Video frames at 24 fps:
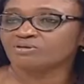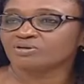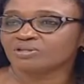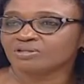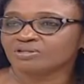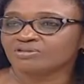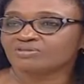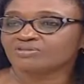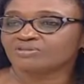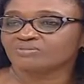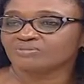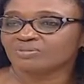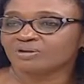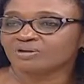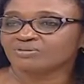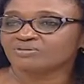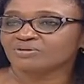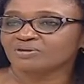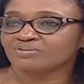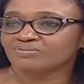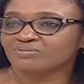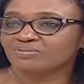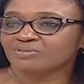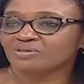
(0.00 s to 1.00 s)
easy, but
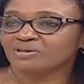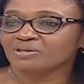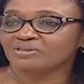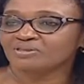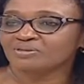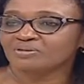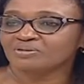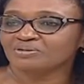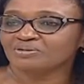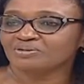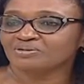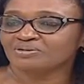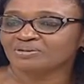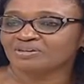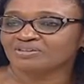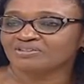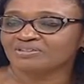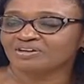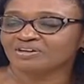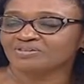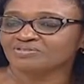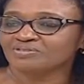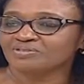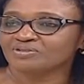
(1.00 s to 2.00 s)
we're pulling through. You just
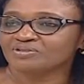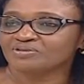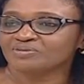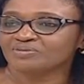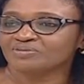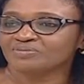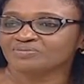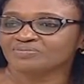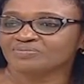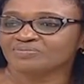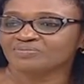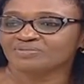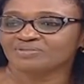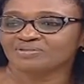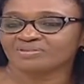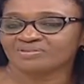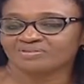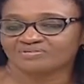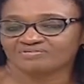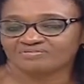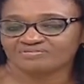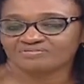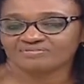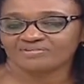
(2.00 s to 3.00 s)
have to
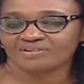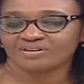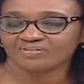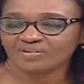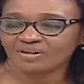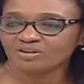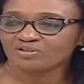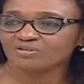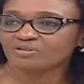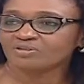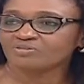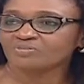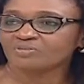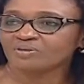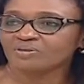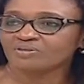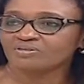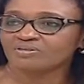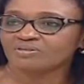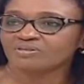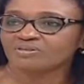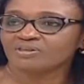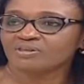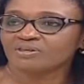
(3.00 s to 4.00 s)
find your space
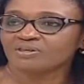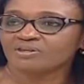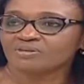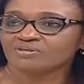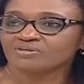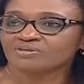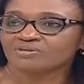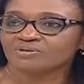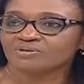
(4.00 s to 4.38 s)
in the industry.